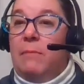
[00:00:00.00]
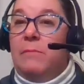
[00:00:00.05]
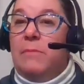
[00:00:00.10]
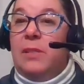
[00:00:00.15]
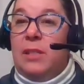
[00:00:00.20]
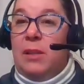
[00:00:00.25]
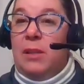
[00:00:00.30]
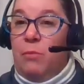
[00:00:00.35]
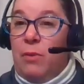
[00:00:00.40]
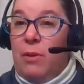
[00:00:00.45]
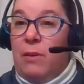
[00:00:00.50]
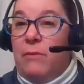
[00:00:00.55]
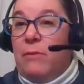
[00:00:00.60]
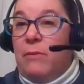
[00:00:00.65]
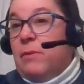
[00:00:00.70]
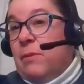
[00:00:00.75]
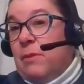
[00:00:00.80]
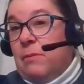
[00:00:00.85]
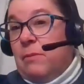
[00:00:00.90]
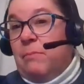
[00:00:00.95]
somewhere
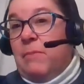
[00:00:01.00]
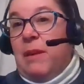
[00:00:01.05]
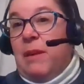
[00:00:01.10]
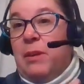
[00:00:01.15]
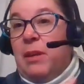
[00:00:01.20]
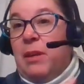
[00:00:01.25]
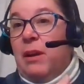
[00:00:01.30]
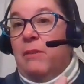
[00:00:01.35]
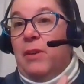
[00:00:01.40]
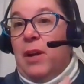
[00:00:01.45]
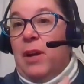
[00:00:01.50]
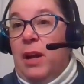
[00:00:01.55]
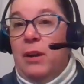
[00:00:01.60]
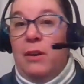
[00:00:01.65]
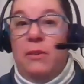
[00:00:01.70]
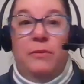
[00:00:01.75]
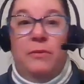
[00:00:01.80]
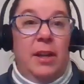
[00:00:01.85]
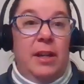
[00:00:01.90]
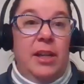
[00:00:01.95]
maybe of a
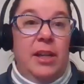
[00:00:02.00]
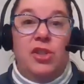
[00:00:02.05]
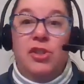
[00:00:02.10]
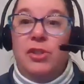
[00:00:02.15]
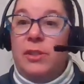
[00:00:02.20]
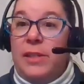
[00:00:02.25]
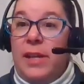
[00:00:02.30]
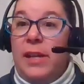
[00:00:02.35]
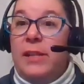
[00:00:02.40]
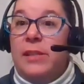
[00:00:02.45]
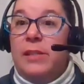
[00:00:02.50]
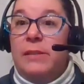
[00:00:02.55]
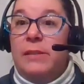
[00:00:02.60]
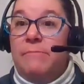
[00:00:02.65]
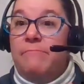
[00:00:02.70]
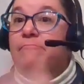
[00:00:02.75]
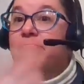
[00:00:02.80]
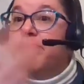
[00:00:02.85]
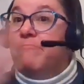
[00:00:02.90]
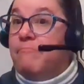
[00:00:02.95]
higher financial
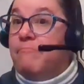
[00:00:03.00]
status.